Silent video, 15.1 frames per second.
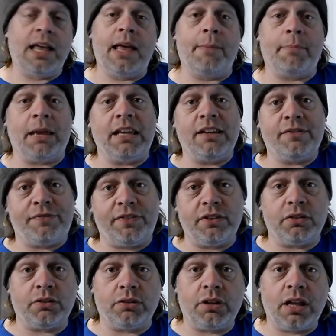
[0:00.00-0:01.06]
made to
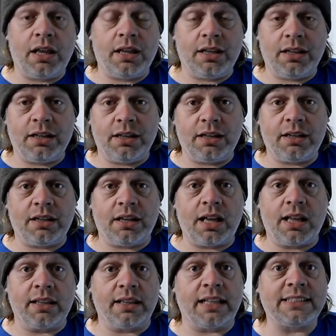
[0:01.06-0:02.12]
feel uh,
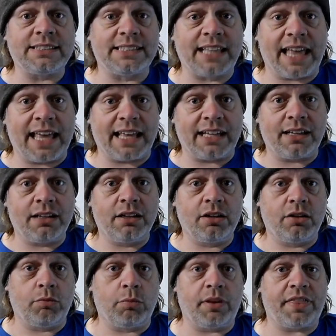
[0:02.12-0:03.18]
less than
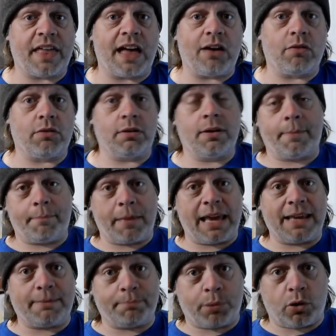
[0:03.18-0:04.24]
with our
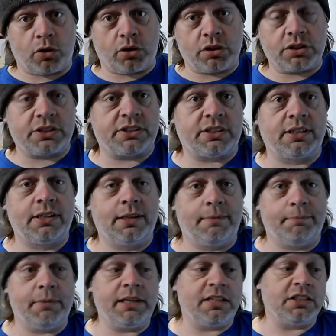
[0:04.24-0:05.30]
man parts
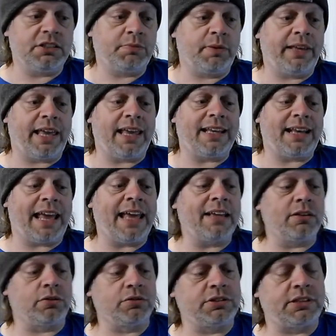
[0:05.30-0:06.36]
because we can't
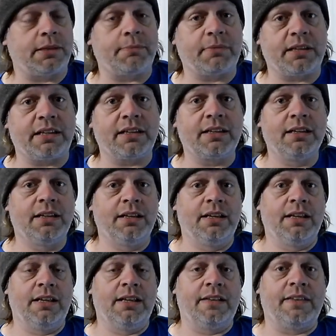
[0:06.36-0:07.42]
handle something
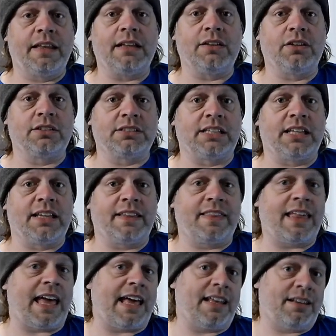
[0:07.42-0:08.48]
that looks like
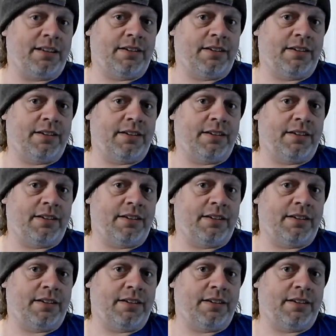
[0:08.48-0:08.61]
that.